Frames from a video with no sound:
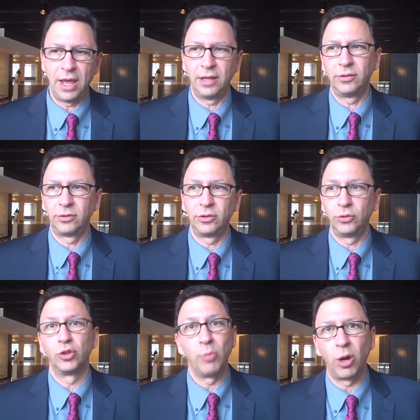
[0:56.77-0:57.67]
and to
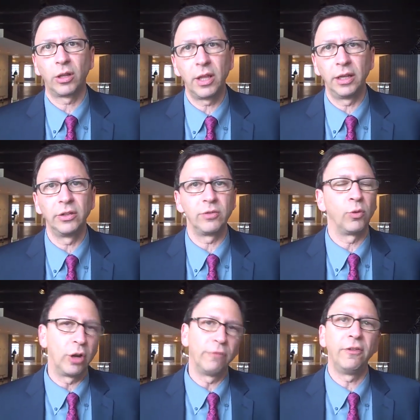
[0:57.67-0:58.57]
do smart things
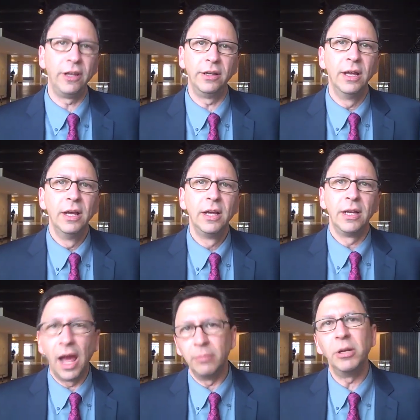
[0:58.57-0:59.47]
if we're going to feed
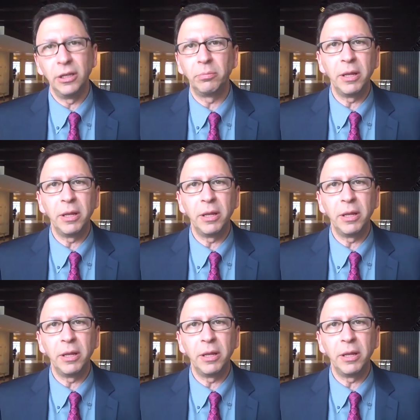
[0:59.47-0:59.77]
9 billion